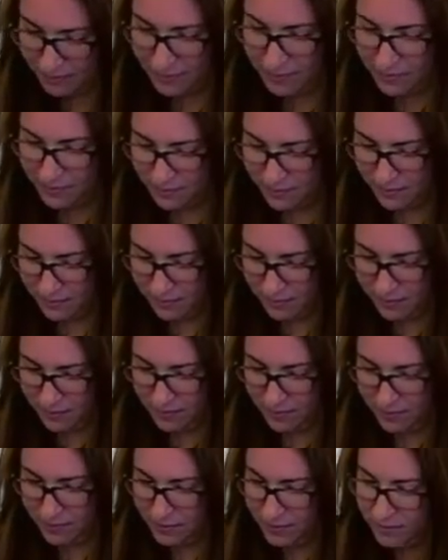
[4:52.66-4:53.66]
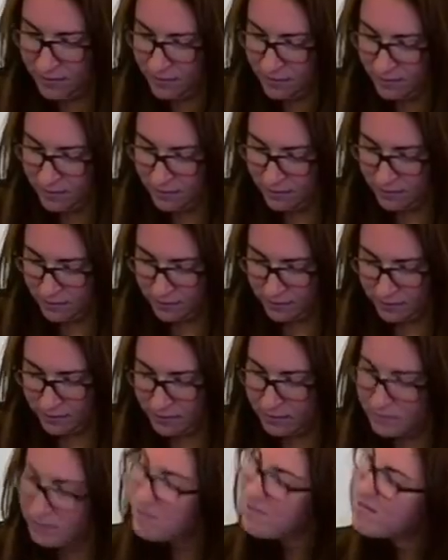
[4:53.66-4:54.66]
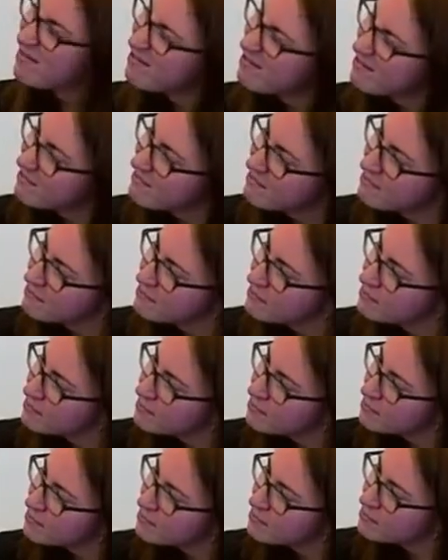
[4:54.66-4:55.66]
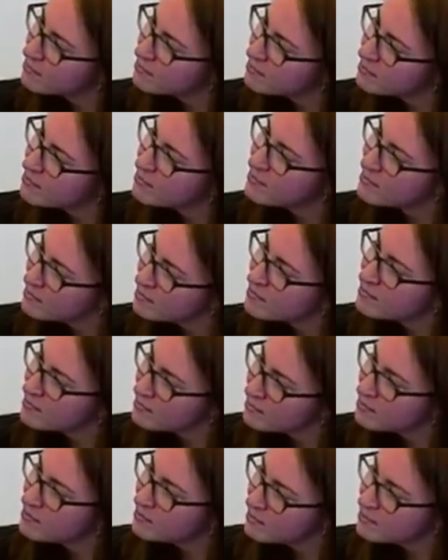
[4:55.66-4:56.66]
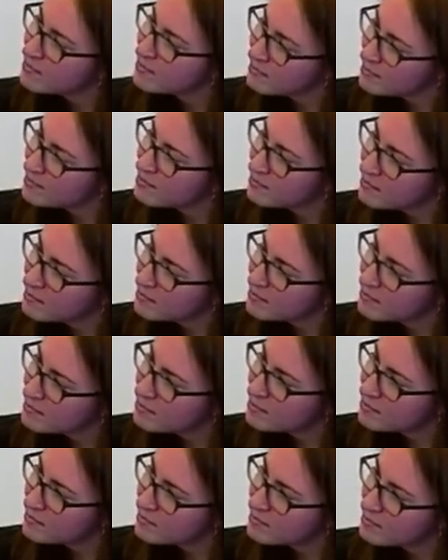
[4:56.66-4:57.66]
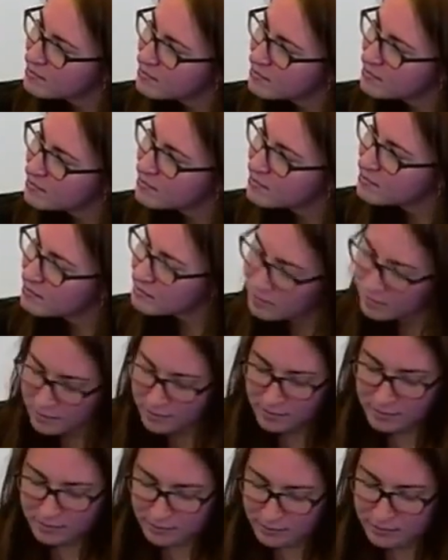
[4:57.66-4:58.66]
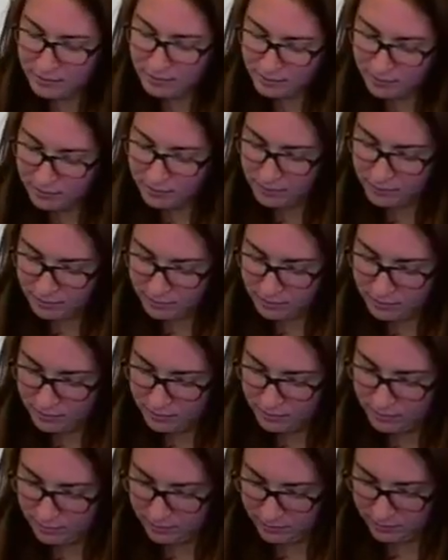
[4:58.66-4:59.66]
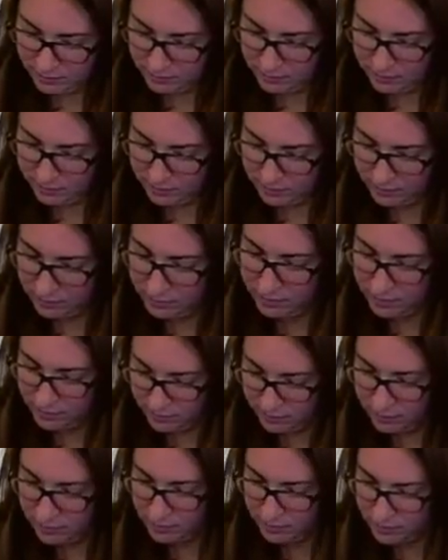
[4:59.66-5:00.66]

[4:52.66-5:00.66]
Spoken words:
(not speaking)